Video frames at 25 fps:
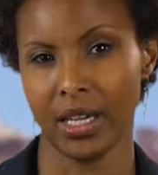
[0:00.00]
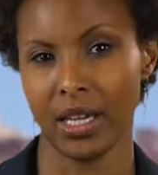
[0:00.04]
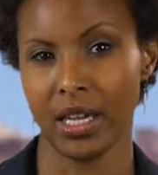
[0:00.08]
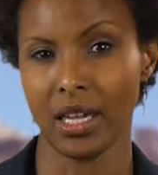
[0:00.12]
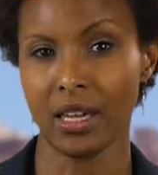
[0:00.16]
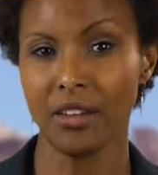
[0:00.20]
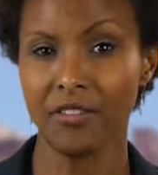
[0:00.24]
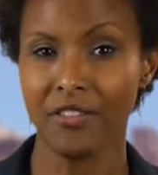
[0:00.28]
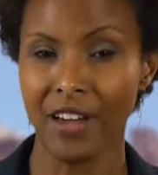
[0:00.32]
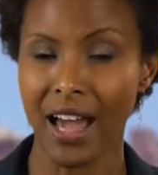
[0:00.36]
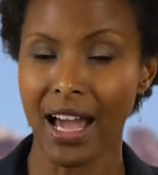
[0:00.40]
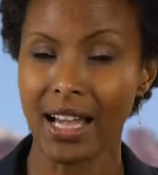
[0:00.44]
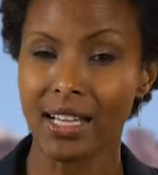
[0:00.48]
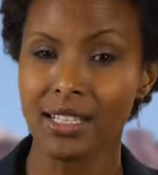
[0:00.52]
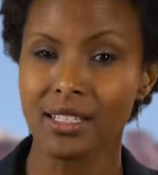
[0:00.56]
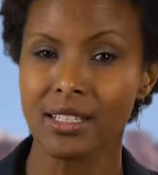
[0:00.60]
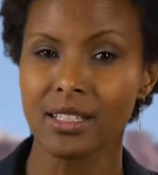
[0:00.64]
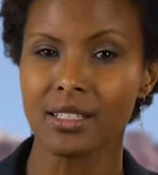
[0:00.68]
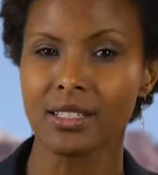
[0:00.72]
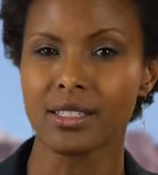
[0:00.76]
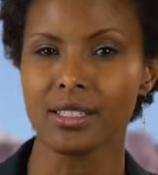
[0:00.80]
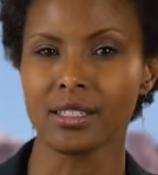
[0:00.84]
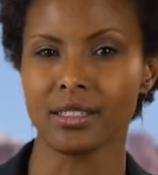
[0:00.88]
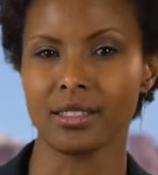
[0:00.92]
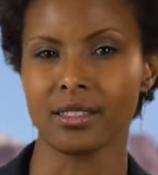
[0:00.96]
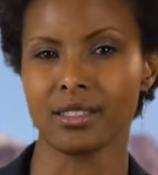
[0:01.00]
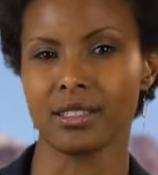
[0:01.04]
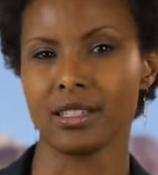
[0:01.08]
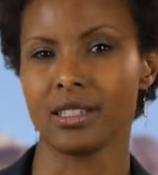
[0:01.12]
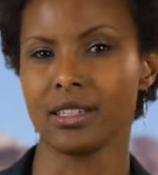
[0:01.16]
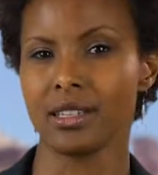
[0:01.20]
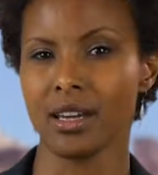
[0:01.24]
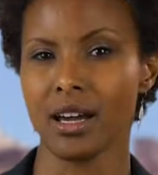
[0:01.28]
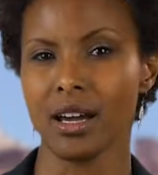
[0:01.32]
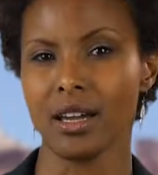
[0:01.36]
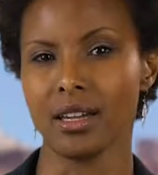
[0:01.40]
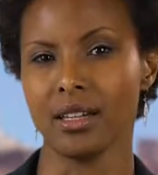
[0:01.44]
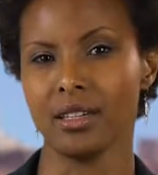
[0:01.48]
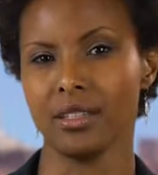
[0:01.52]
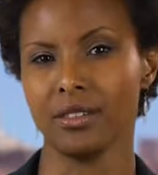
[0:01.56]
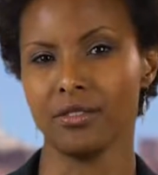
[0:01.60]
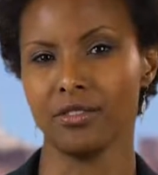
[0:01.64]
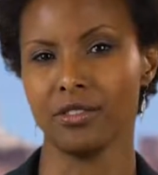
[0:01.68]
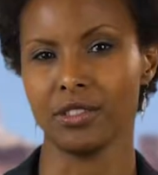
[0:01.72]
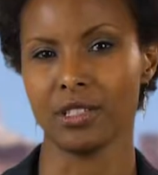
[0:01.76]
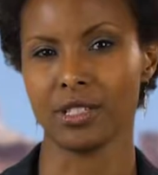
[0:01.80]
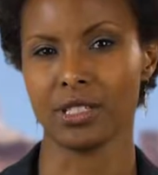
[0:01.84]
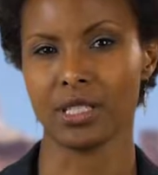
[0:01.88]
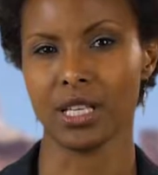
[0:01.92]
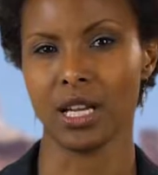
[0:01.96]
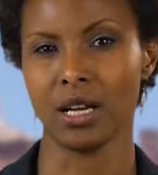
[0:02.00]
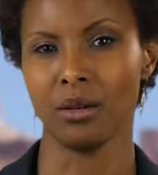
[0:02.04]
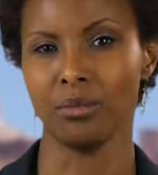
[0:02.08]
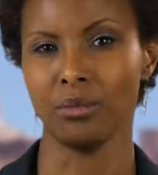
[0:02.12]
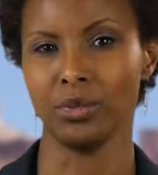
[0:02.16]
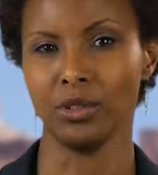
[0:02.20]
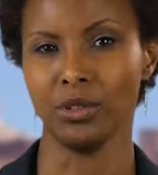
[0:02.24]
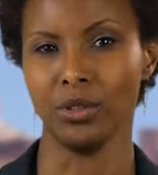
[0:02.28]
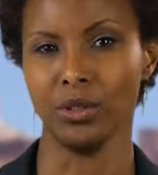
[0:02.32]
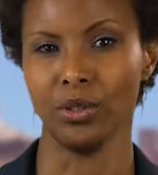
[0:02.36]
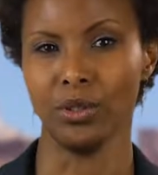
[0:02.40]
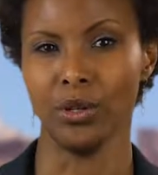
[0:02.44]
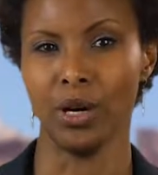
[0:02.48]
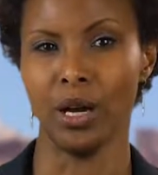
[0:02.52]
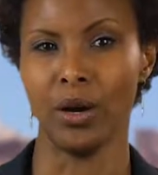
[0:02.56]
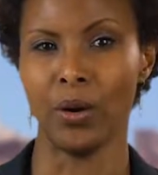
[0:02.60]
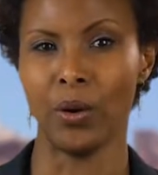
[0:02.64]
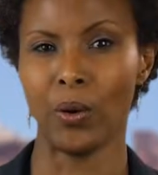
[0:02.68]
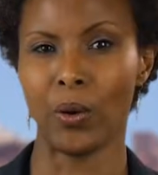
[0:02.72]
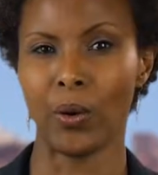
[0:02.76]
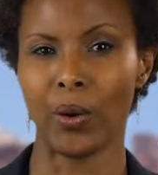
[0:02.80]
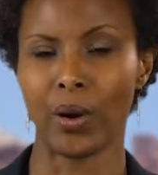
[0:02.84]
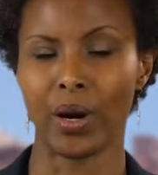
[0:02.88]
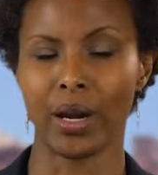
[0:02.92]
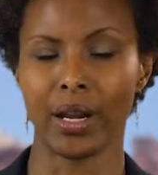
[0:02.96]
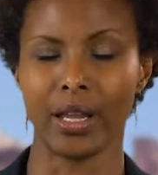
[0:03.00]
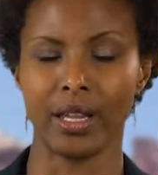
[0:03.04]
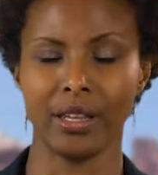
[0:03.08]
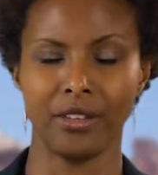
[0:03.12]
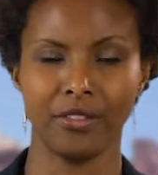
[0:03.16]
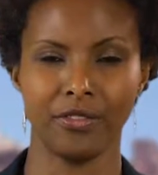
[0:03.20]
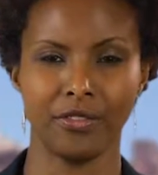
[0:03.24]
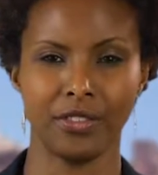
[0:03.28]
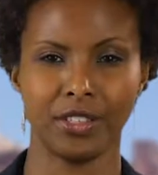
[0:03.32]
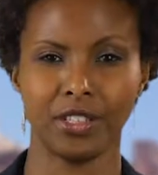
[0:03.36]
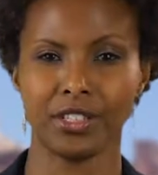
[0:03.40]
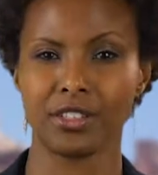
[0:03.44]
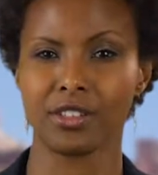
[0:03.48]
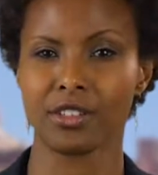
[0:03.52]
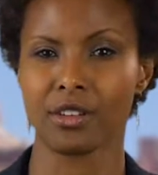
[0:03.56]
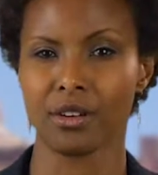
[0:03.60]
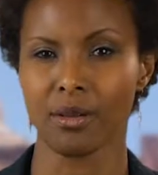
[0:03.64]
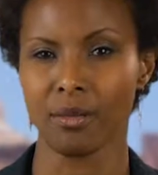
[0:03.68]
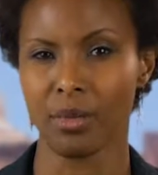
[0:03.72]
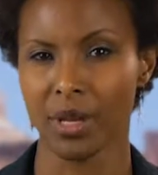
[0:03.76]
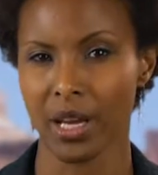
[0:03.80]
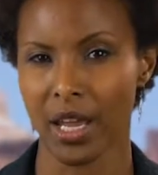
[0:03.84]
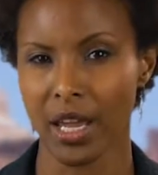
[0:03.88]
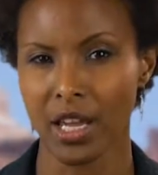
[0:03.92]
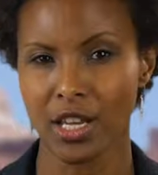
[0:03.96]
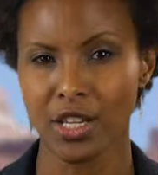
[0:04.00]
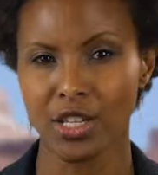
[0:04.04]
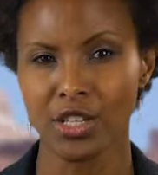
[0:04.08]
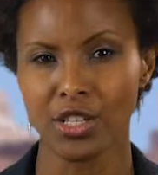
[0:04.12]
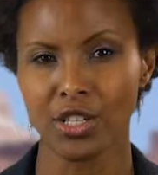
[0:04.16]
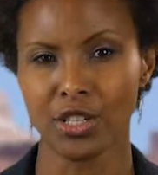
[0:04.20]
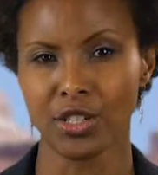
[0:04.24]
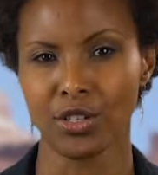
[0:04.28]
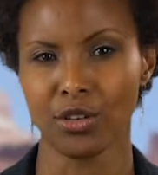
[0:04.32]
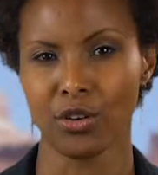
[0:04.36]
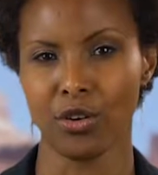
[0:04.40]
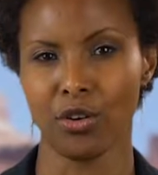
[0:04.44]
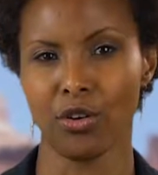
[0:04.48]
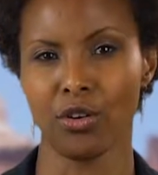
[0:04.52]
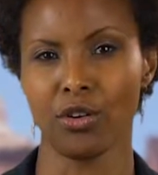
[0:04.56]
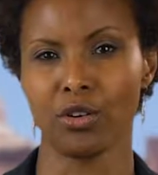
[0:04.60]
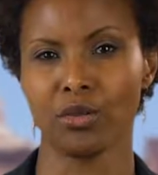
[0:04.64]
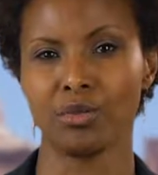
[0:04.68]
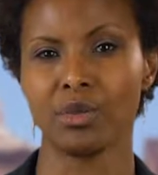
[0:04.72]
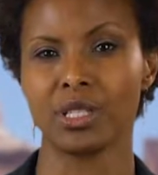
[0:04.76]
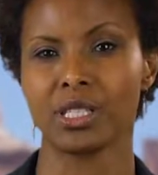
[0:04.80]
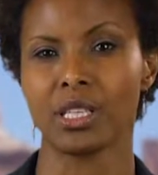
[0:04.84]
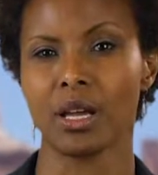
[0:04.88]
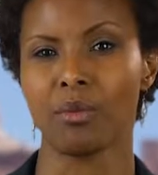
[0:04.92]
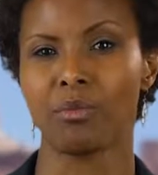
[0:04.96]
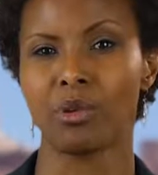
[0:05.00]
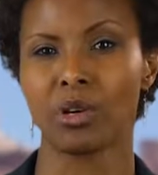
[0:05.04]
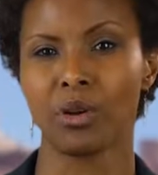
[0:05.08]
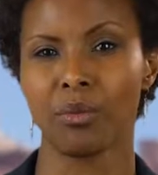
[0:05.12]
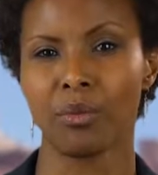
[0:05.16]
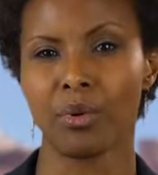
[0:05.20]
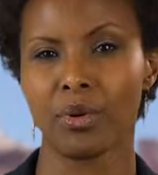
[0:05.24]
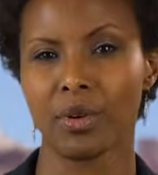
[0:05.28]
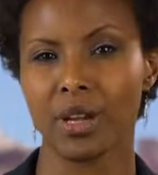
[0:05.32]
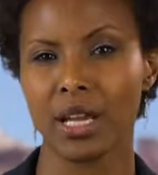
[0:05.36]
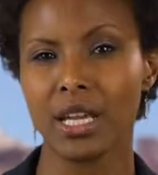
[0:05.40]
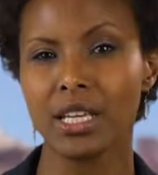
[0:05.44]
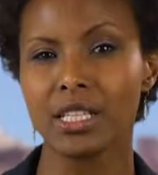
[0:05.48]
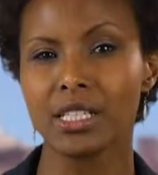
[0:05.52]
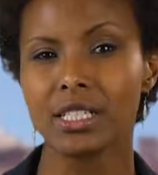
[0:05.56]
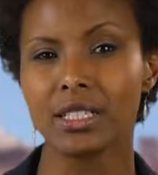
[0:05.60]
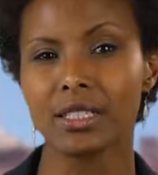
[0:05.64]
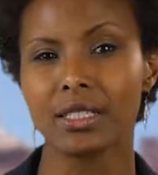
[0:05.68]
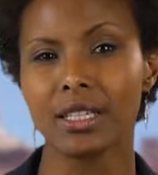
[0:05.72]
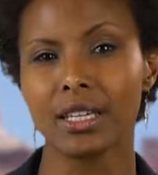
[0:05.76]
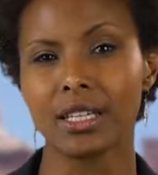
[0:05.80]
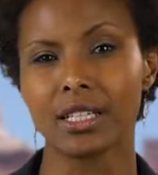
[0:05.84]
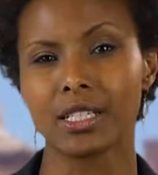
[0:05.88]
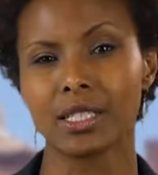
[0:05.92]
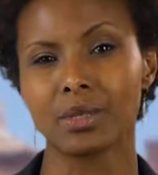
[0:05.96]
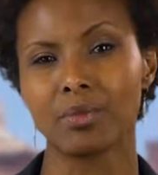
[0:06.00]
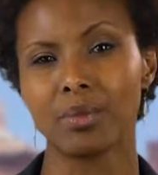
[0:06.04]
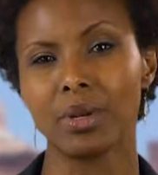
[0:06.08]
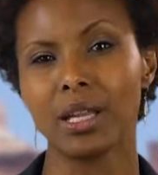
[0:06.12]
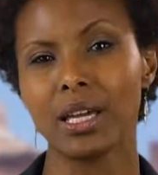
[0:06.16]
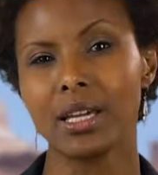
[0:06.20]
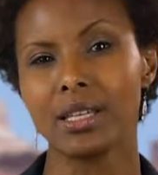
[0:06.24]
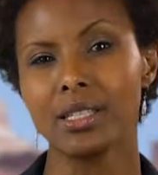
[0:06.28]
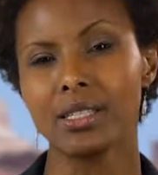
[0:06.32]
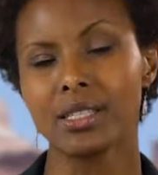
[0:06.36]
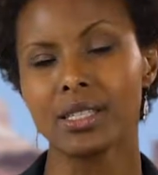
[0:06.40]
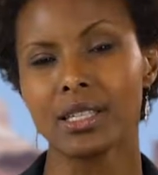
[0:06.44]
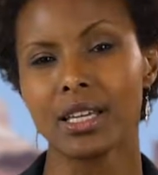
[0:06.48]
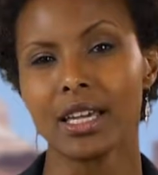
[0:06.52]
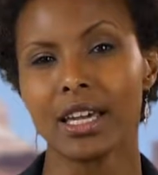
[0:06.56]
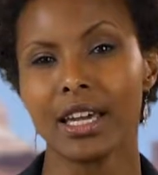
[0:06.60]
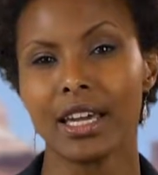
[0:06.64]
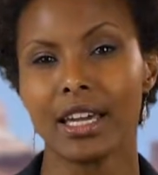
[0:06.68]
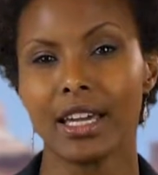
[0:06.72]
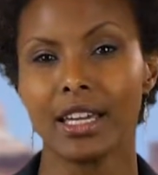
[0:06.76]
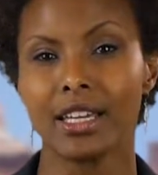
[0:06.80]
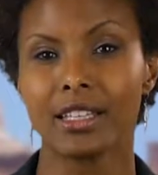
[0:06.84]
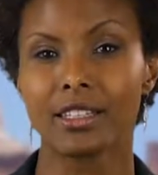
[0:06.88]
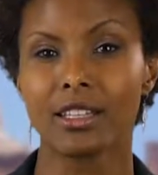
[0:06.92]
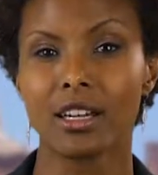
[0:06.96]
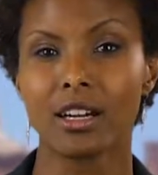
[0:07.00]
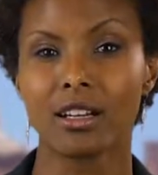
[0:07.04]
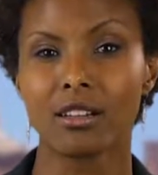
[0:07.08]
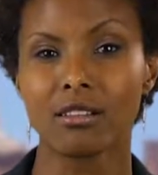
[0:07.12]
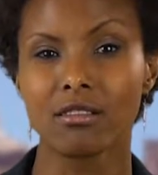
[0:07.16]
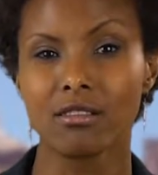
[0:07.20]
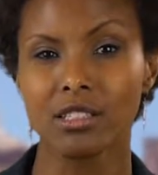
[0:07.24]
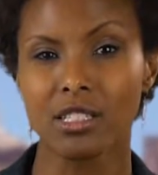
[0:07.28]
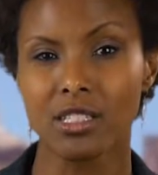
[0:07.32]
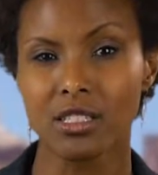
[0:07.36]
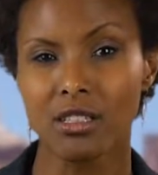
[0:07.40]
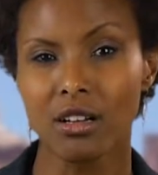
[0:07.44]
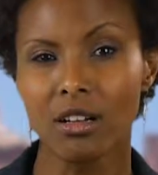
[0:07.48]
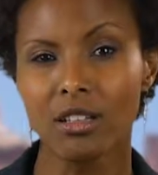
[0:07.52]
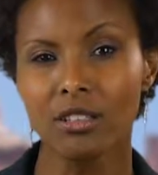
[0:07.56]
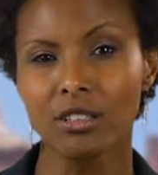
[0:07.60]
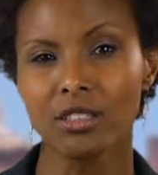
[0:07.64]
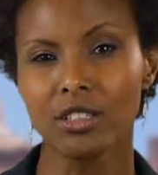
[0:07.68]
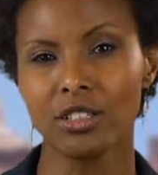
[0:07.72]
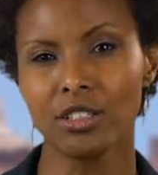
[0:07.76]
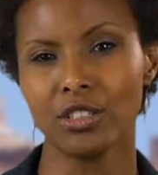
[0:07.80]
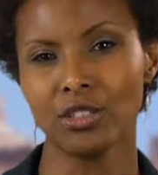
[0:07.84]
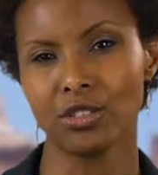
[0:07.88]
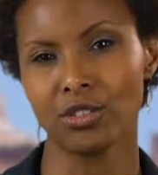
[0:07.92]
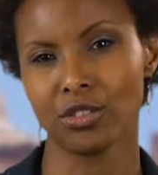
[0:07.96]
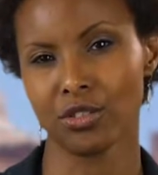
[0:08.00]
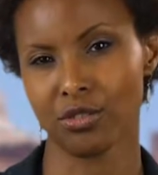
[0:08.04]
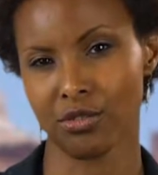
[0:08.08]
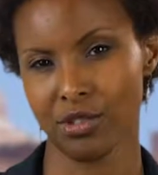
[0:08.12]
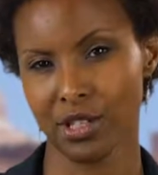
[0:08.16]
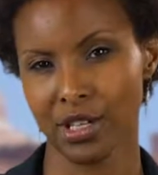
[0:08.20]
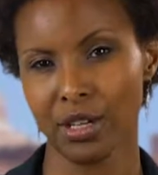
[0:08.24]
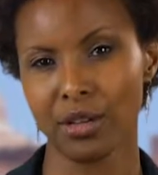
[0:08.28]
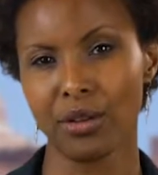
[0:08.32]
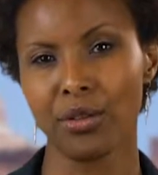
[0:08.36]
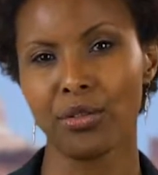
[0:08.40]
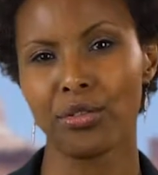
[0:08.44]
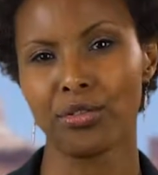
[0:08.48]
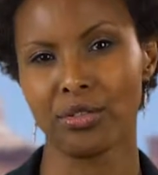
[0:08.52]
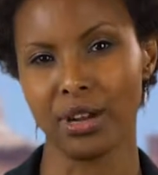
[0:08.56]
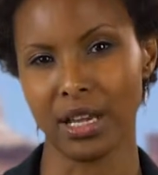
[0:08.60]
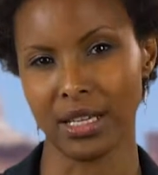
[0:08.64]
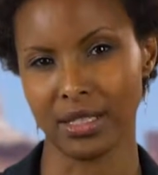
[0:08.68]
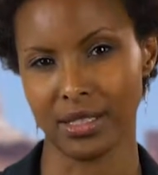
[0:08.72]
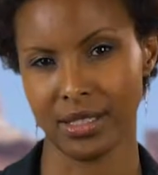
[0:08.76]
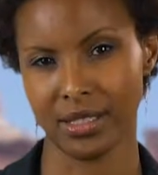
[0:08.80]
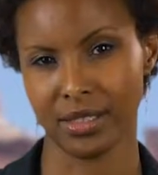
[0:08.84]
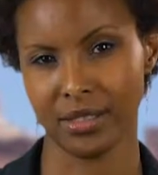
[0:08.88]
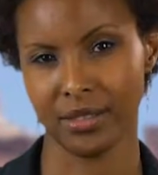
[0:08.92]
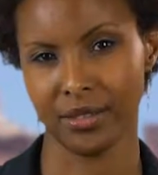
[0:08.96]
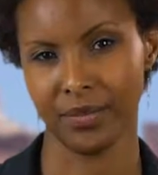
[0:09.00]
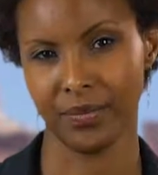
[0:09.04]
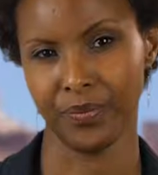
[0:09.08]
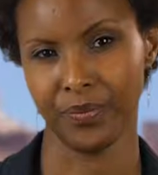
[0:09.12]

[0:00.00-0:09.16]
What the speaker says: If access is denied, for example, or if discrimination or misappropriation takes place, it can result into real threats.